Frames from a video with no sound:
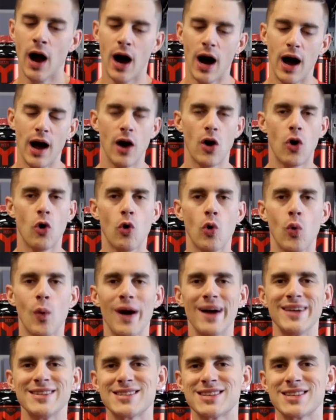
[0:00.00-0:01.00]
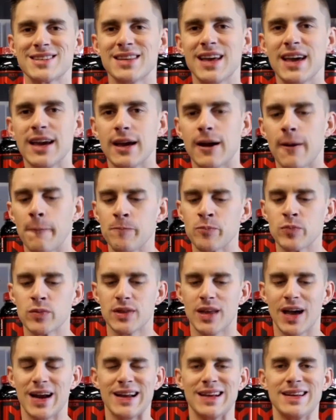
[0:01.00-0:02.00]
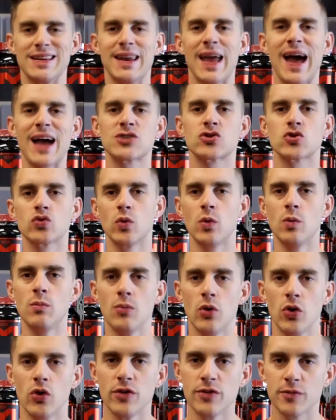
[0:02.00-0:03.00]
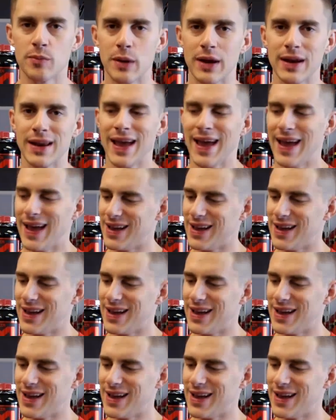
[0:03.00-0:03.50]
I always think that a natural movement